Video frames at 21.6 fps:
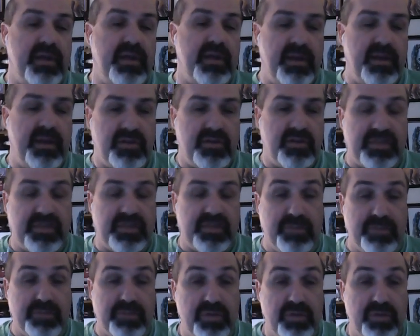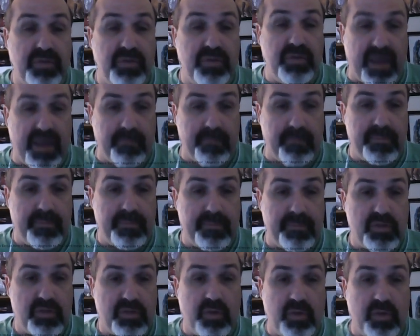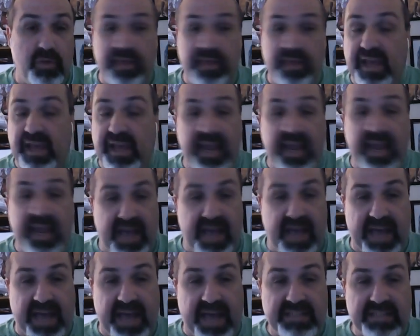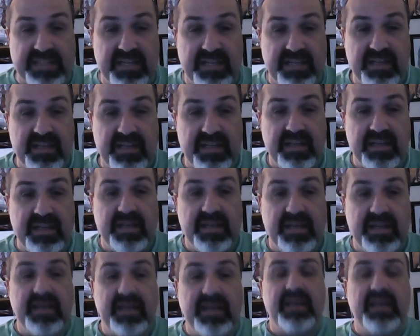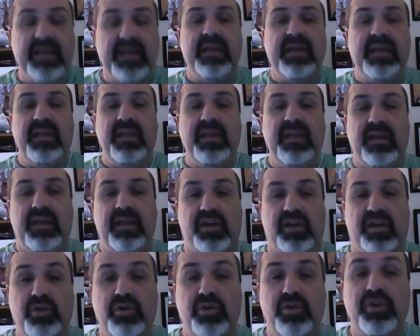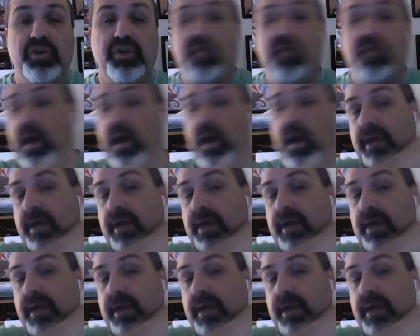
you know, subdue them to where they can't act. A coup de grace,